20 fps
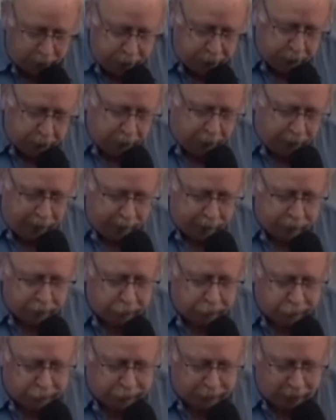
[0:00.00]
do not have to
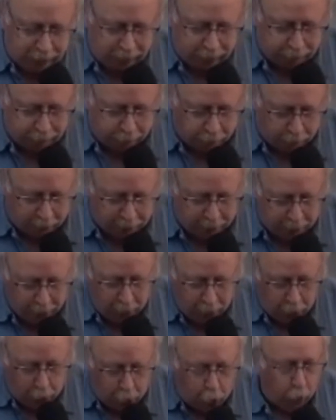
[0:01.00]
settle for
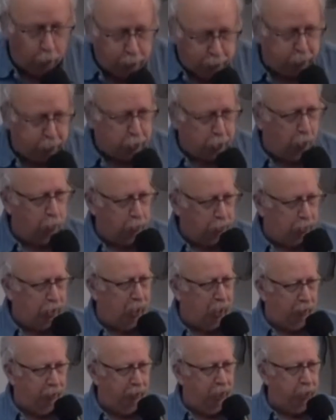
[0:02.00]
a hope-so
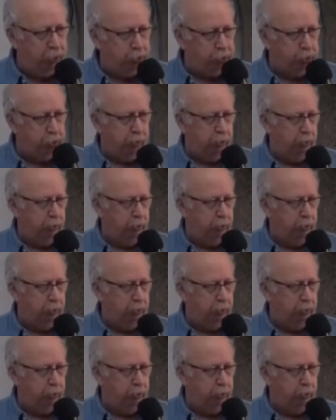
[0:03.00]
salvation.